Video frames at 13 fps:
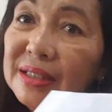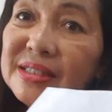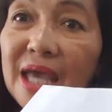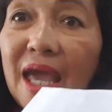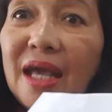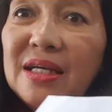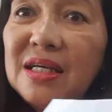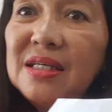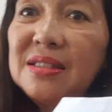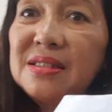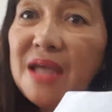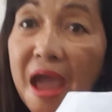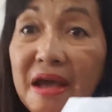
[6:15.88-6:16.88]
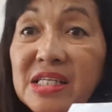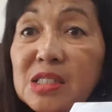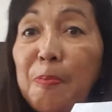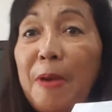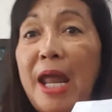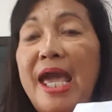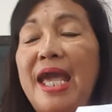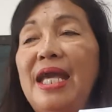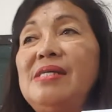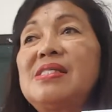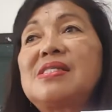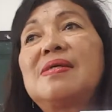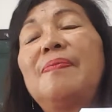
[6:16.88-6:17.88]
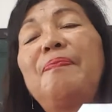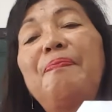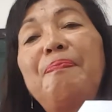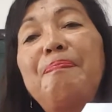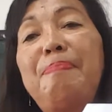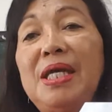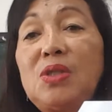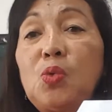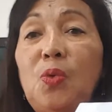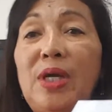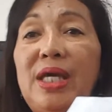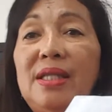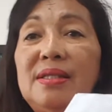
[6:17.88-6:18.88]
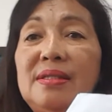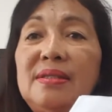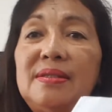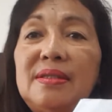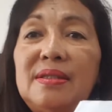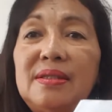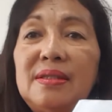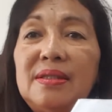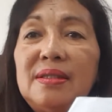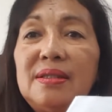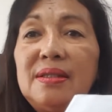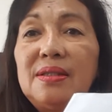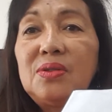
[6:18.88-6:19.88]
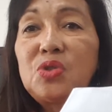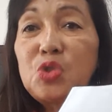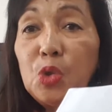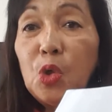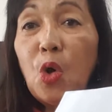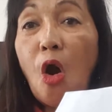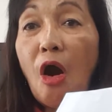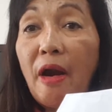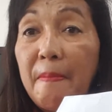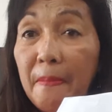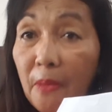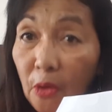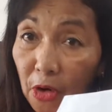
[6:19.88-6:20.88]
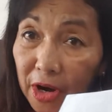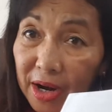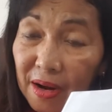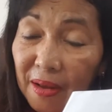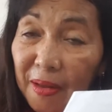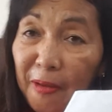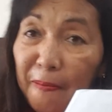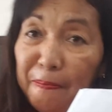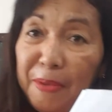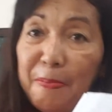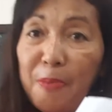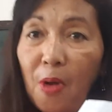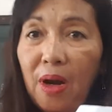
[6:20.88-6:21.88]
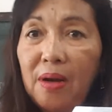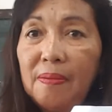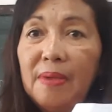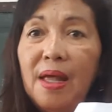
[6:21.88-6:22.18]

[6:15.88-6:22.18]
takes place between 2 or more people.